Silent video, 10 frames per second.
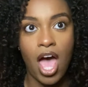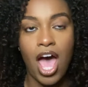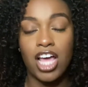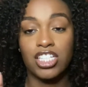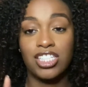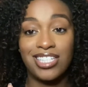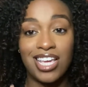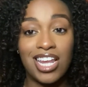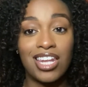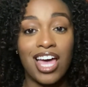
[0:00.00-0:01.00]
I
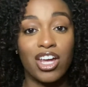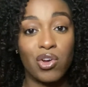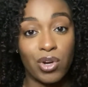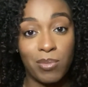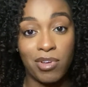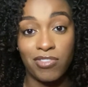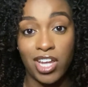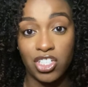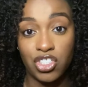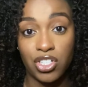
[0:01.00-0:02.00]
did like Cream of
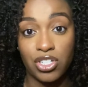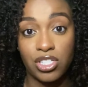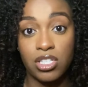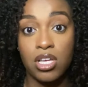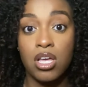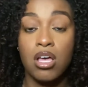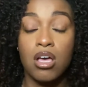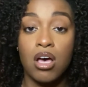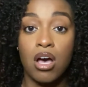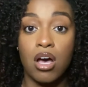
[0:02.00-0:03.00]
Nature's
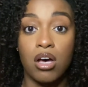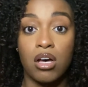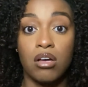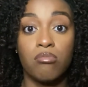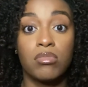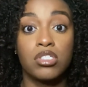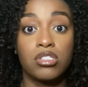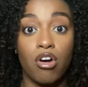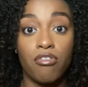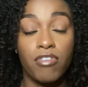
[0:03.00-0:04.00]

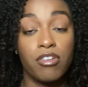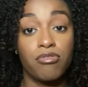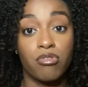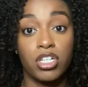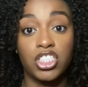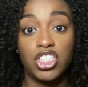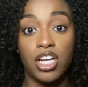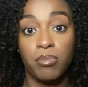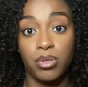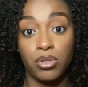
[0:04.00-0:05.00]
sulfate-free
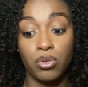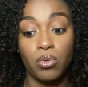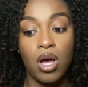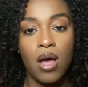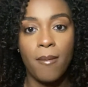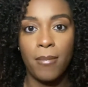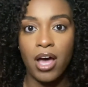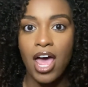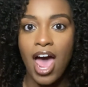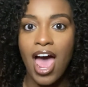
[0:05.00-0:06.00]
shampoo,
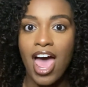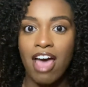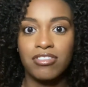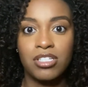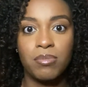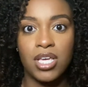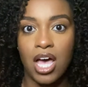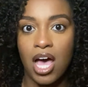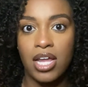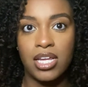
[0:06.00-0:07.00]
but I have to be
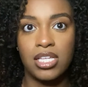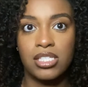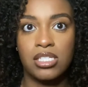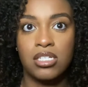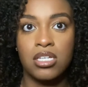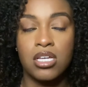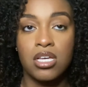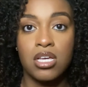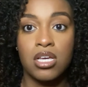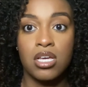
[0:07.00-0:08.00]
honest,
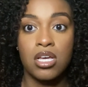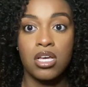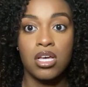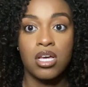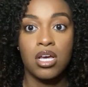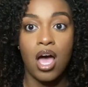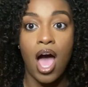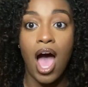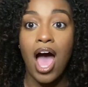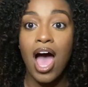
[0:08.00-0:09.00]

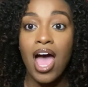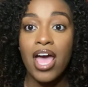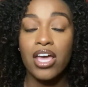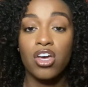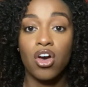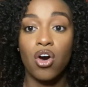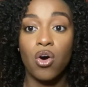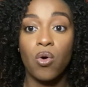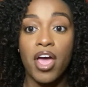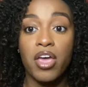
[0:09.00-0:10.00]
I
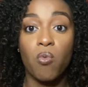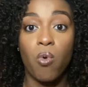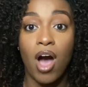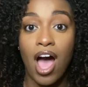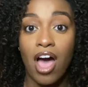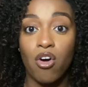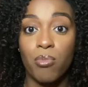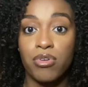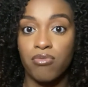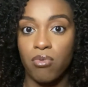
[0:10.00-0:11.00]
go a while
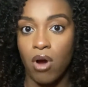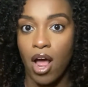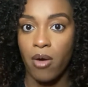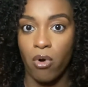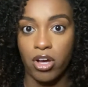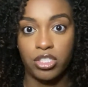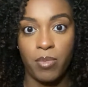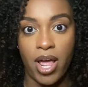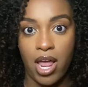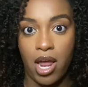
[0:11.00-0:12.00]
before I wash my
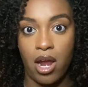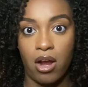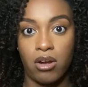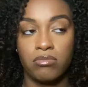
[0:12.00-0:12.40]
hair.